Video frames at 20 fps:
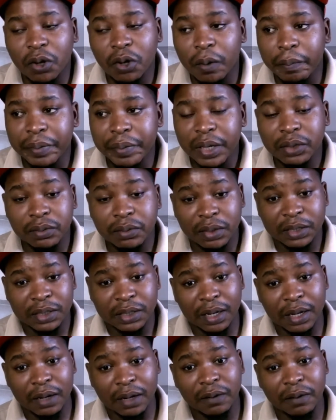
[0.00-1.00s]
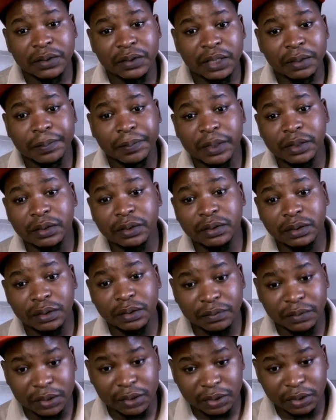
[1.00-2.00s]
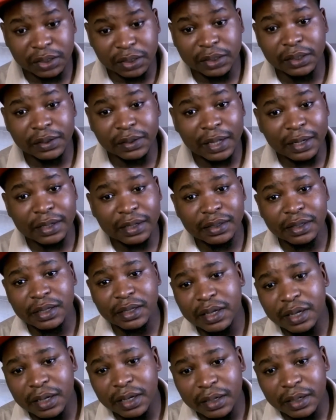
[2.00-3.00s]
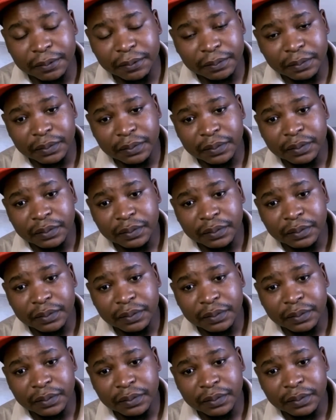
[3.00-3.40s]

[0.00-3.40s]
compared to the standard of the chicken that is in here.